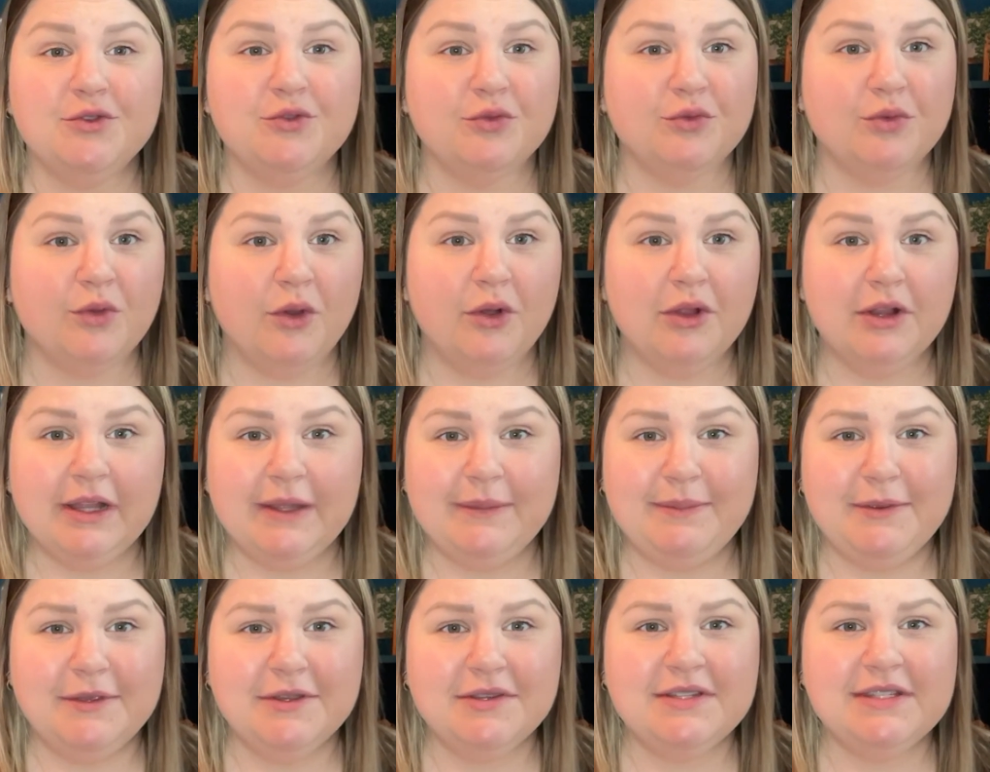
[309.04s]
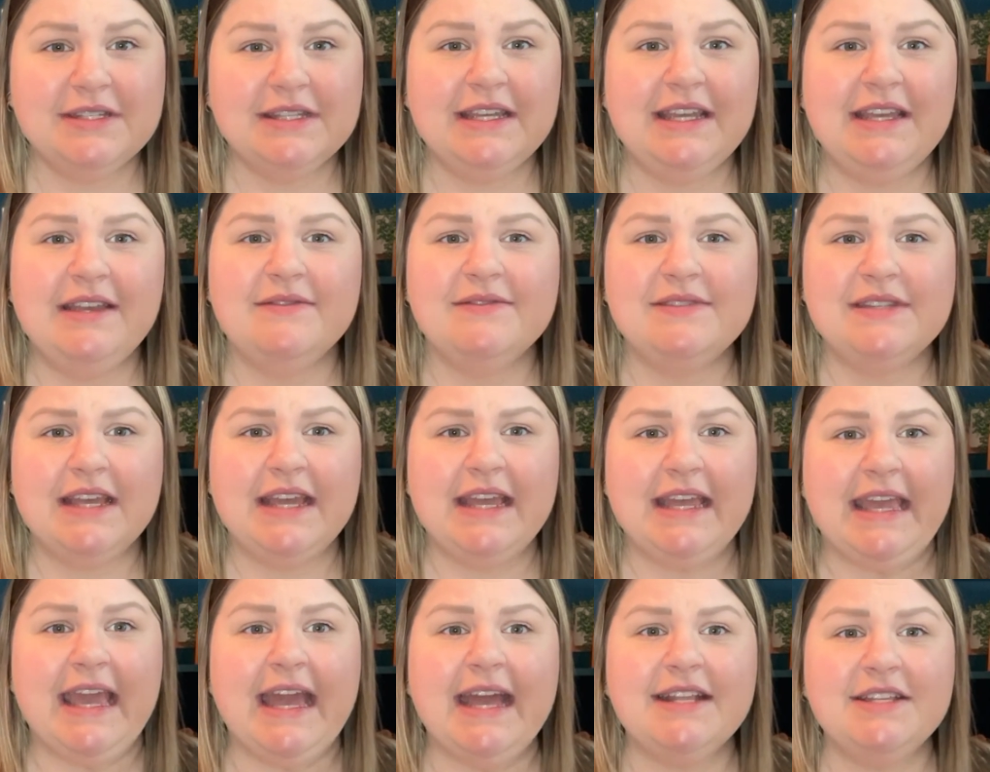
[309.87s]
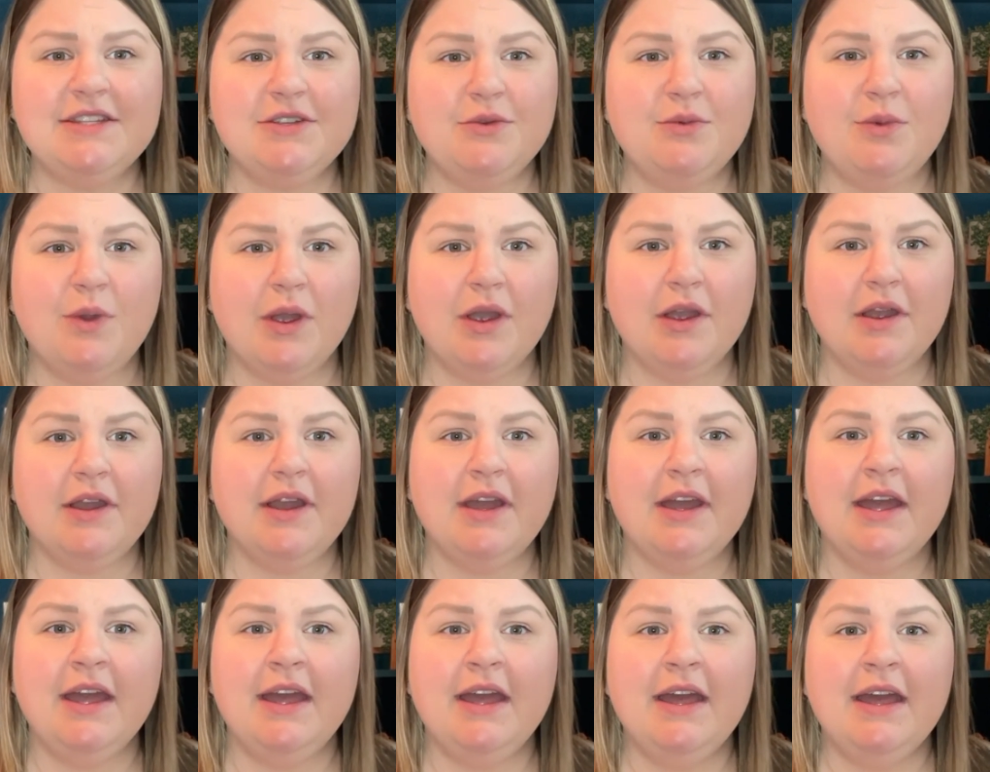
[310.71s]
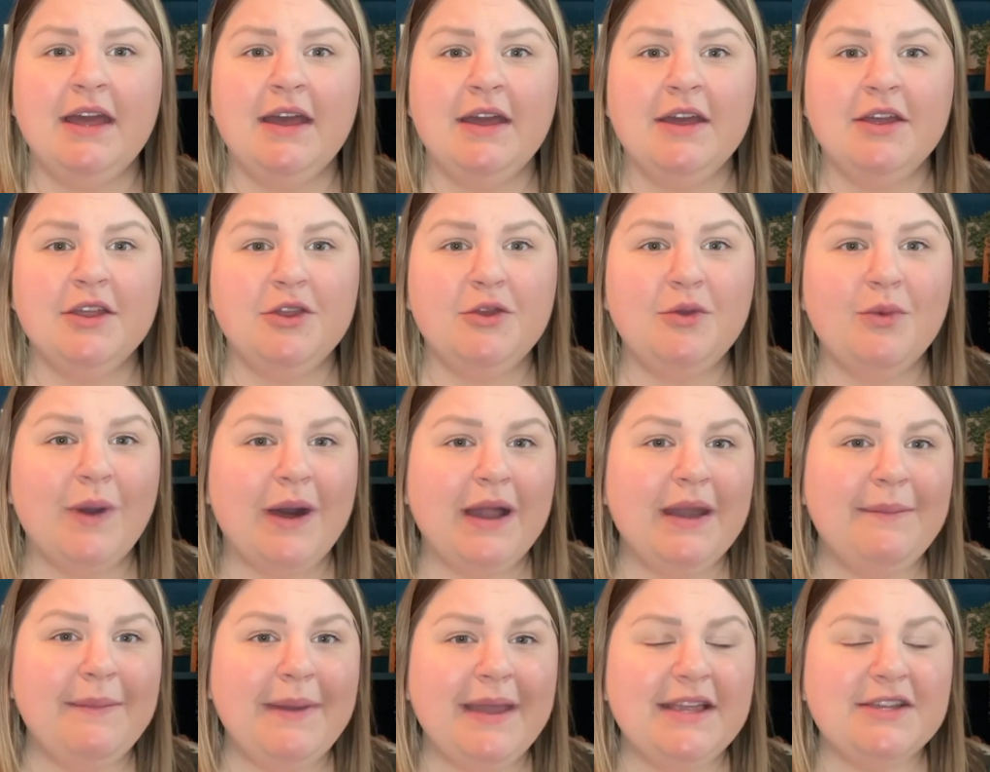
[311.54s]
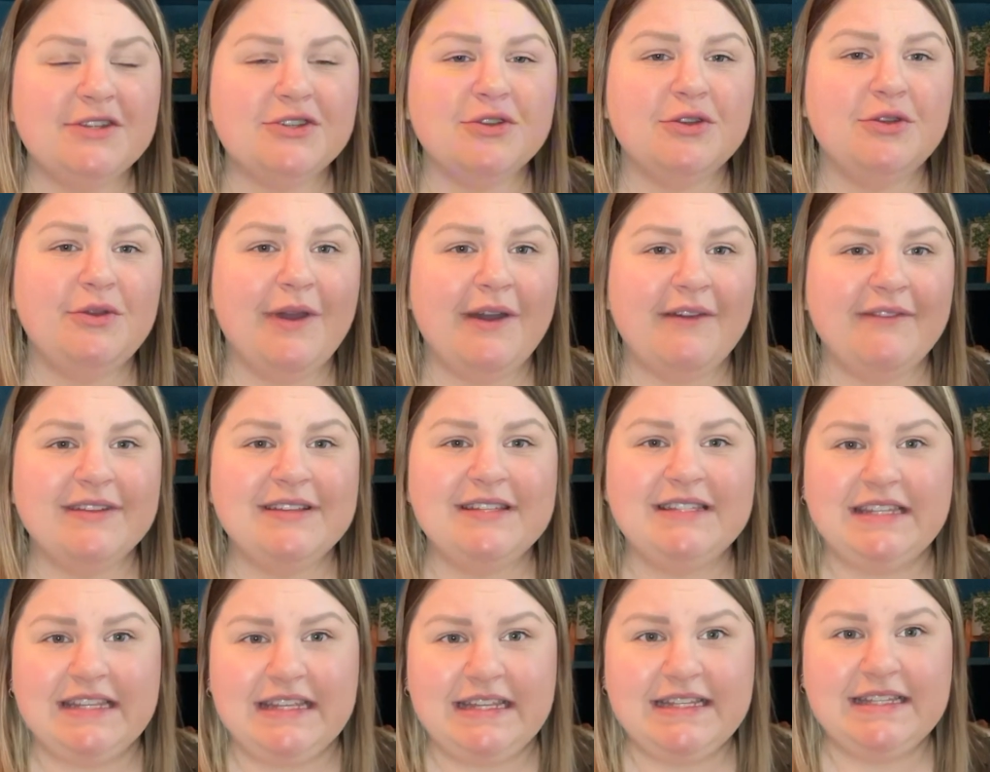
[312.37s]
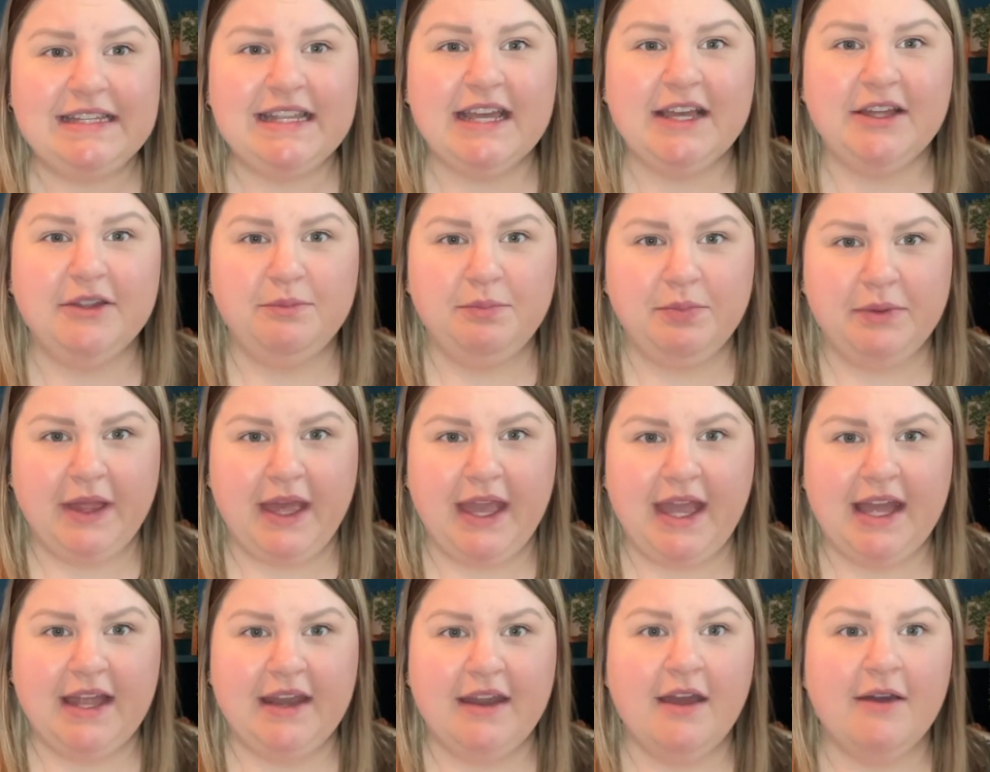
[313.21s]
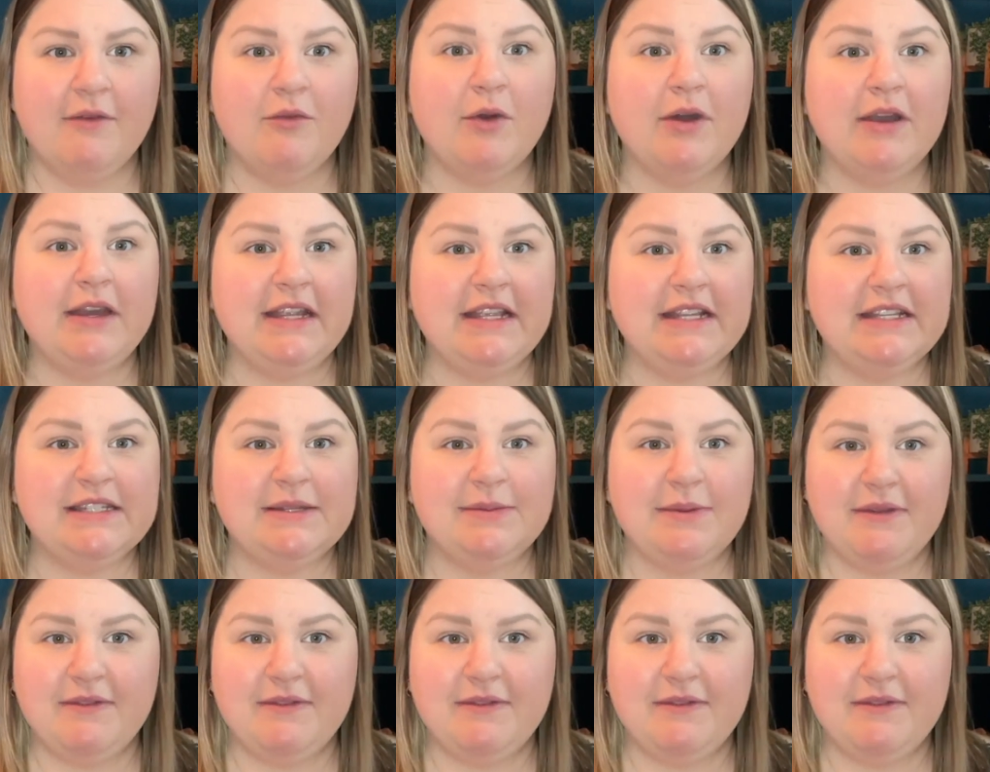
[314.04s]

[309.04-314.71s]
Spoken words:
roll up your sleeves and get to work. You want to make sure you have a detailed plan of what needs to be